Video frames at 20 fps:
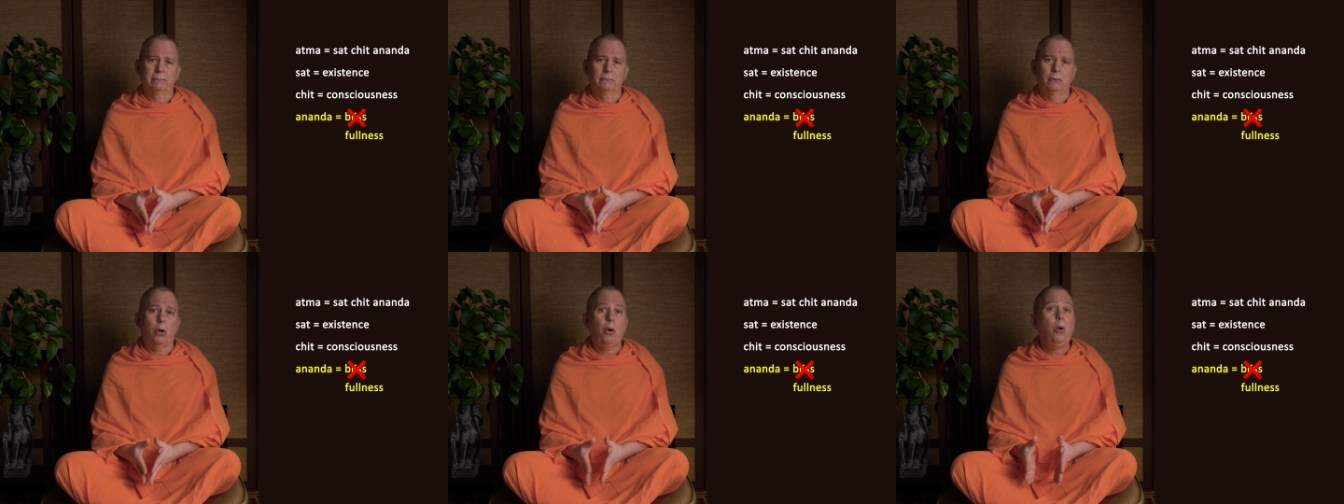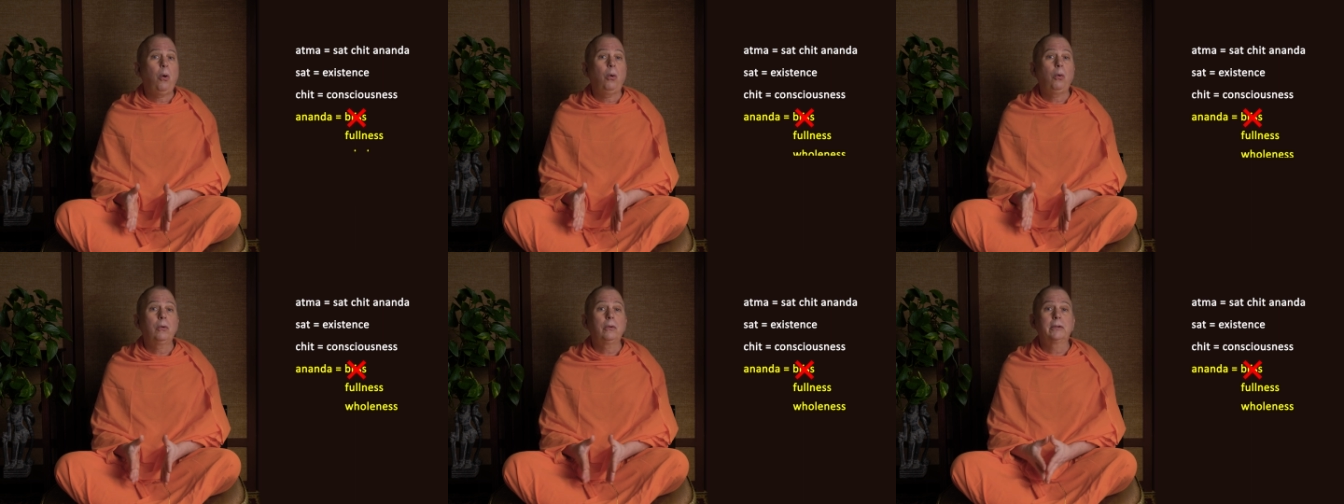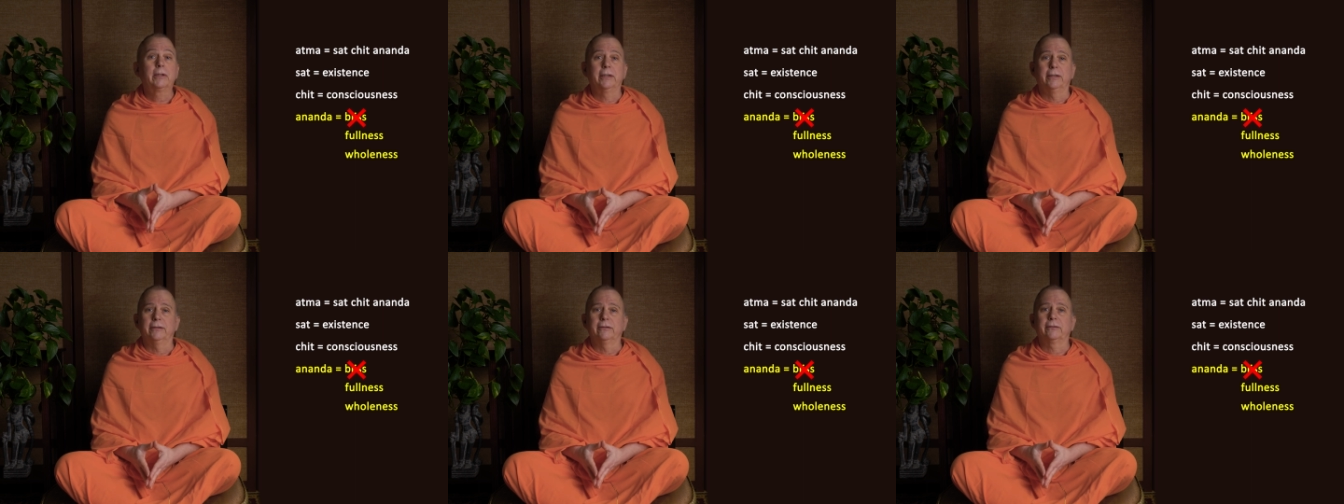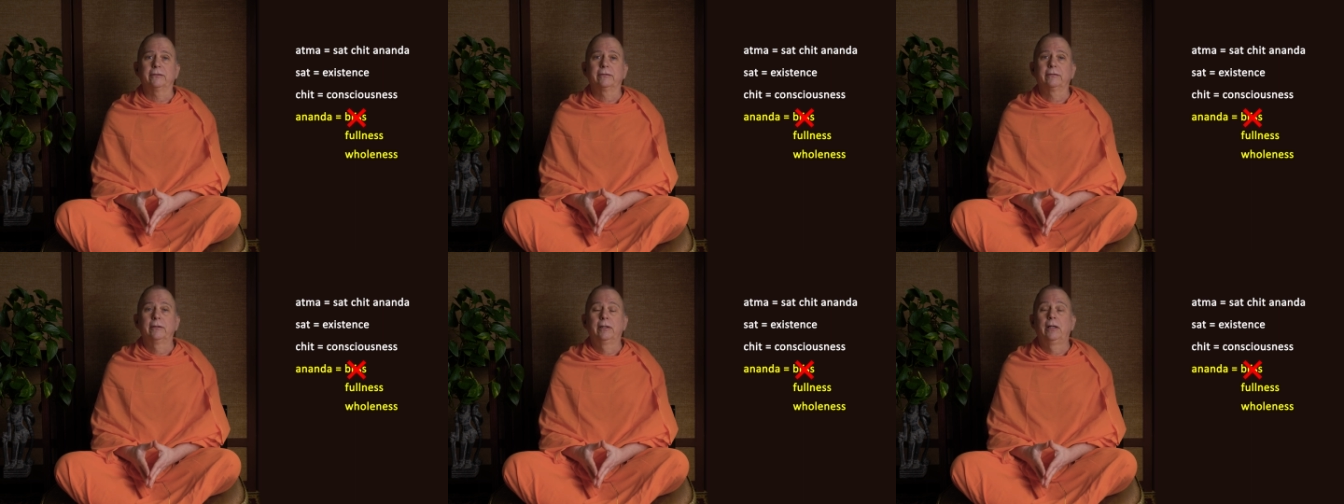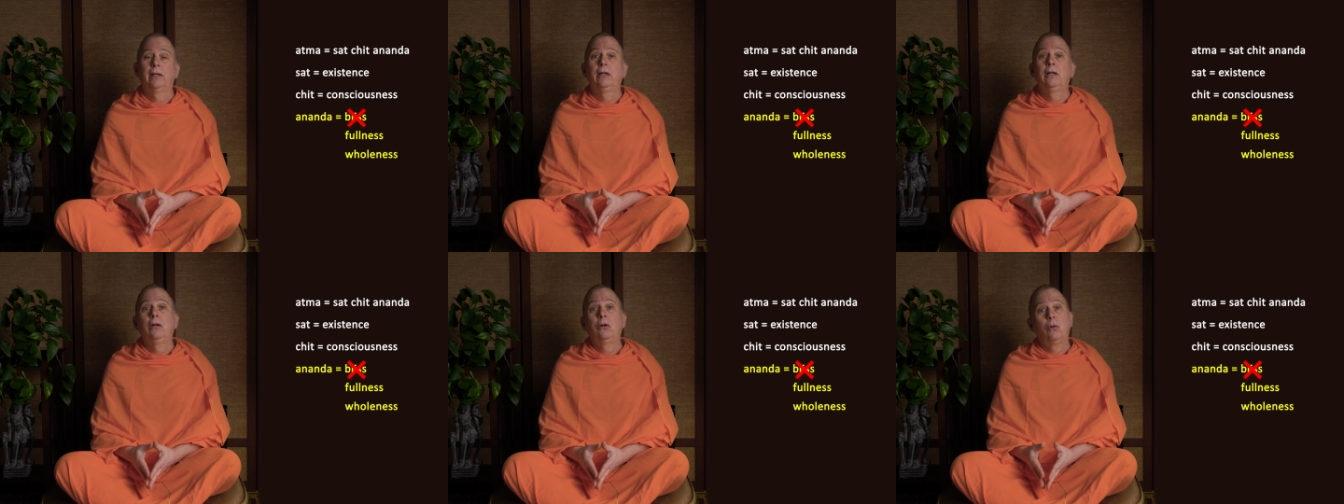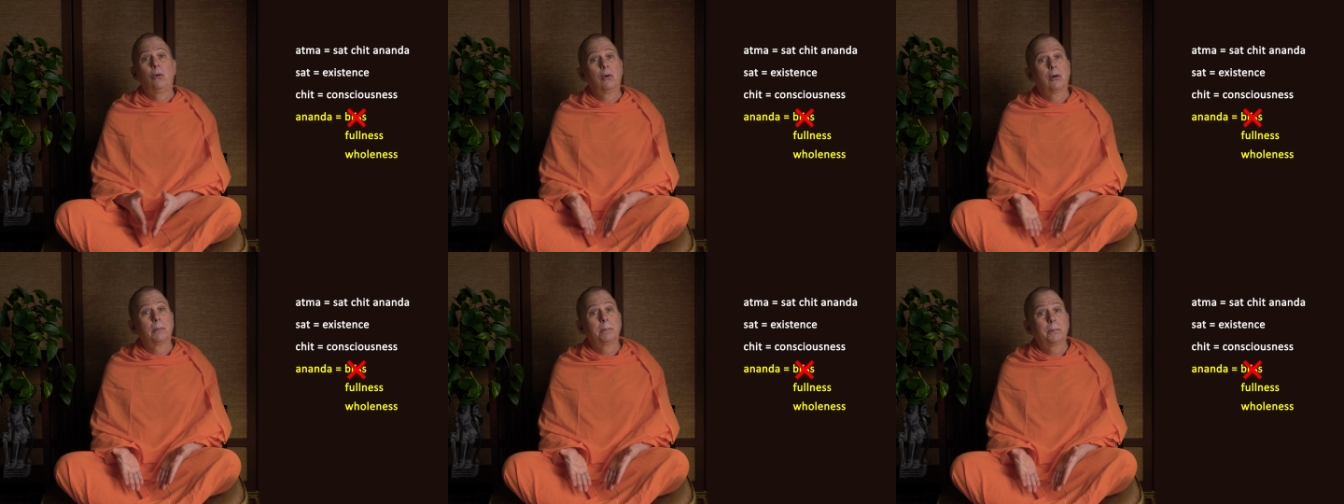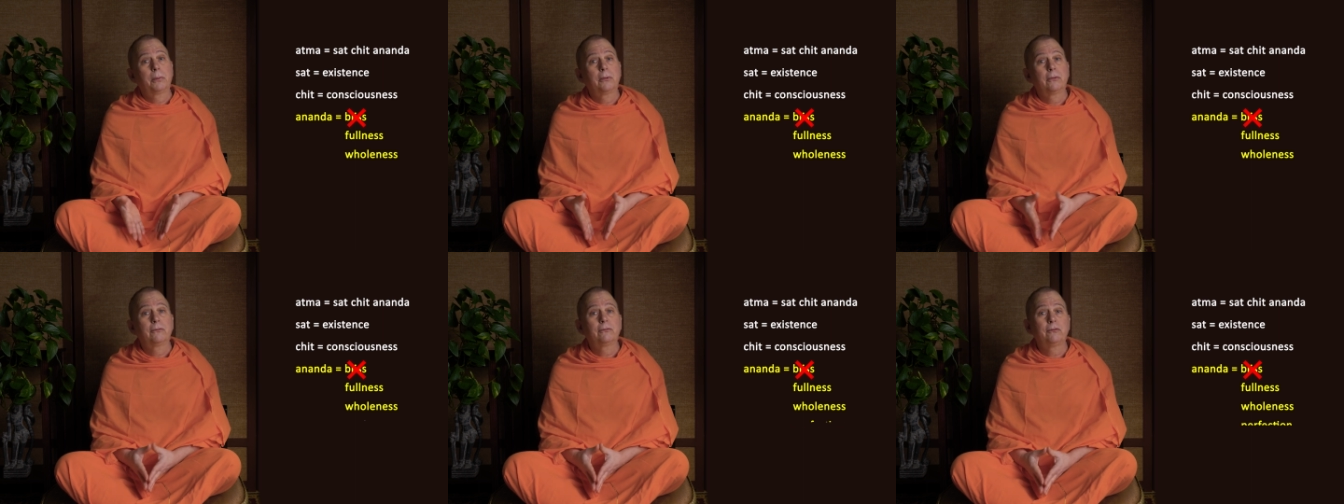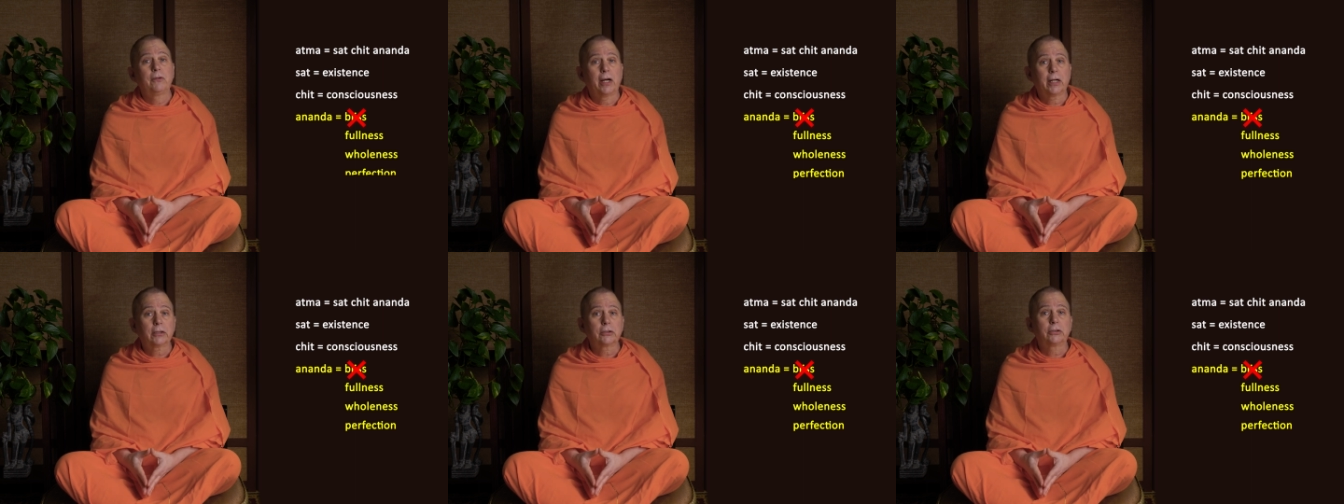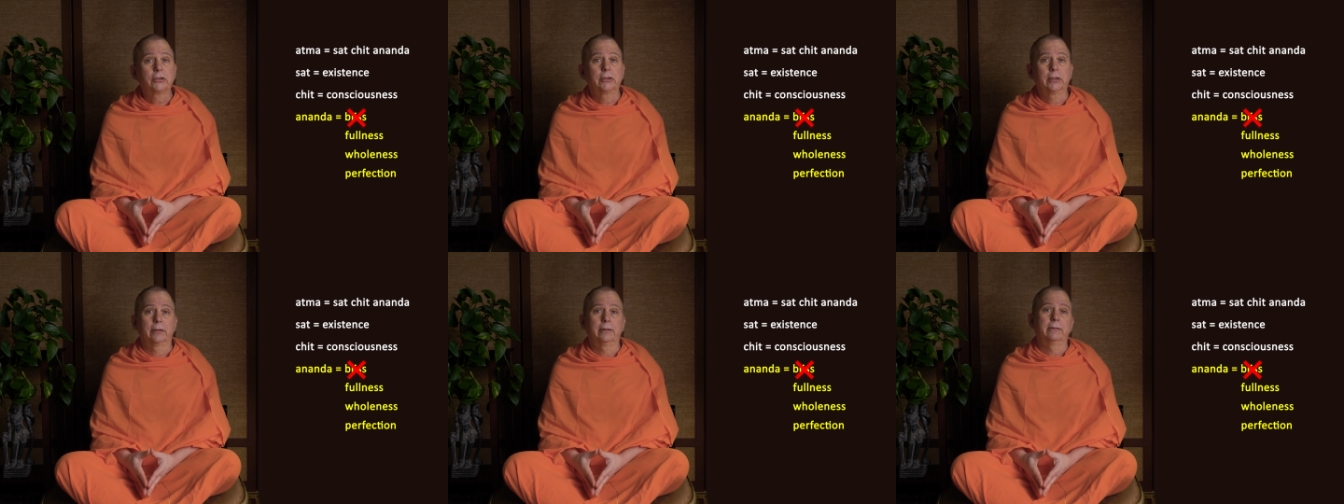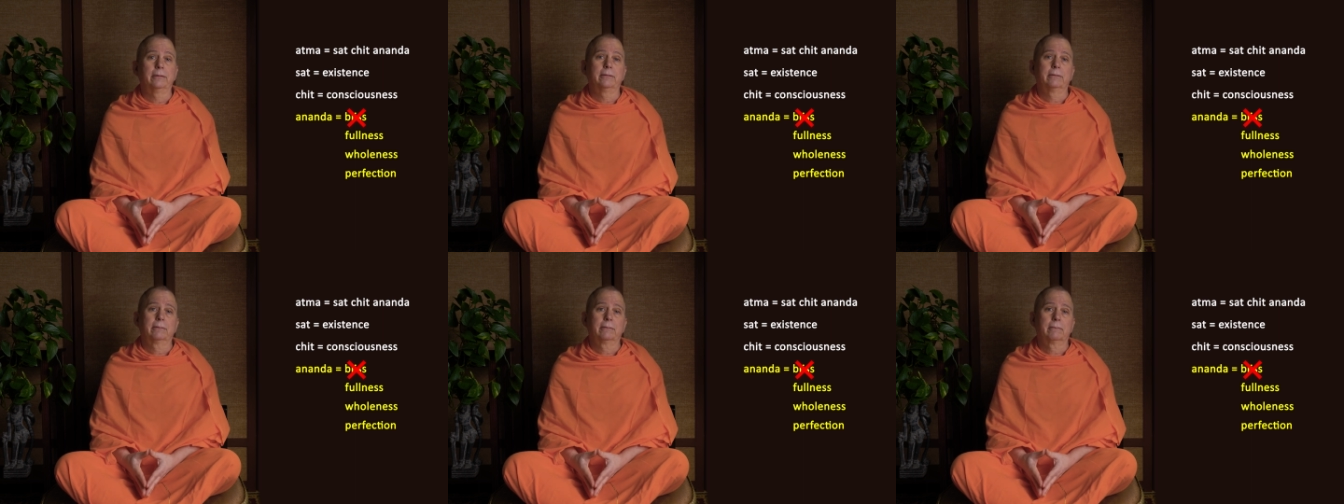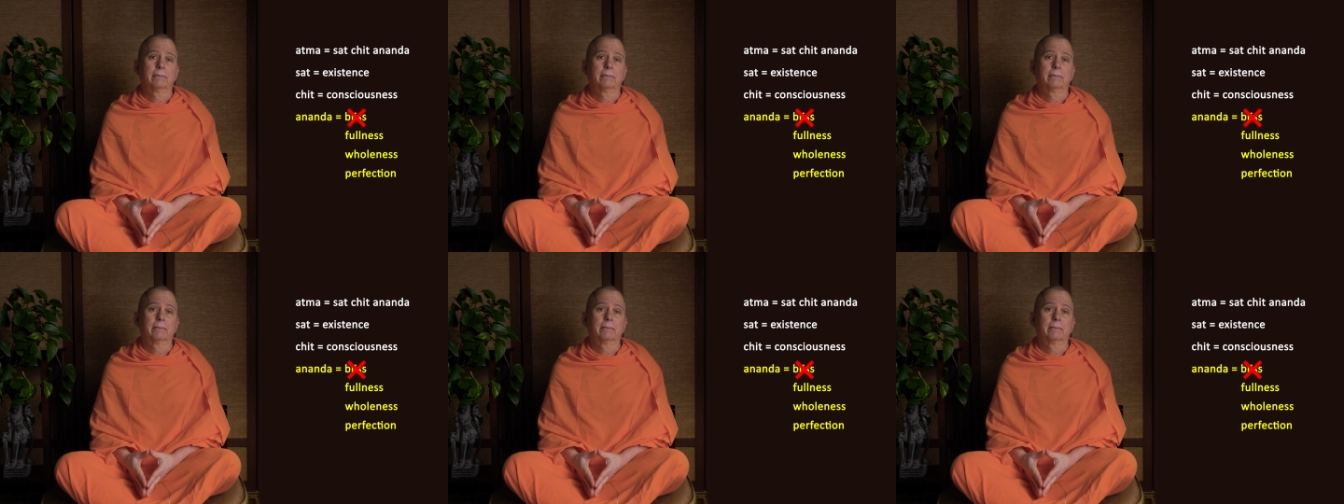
wholeness, or perfection.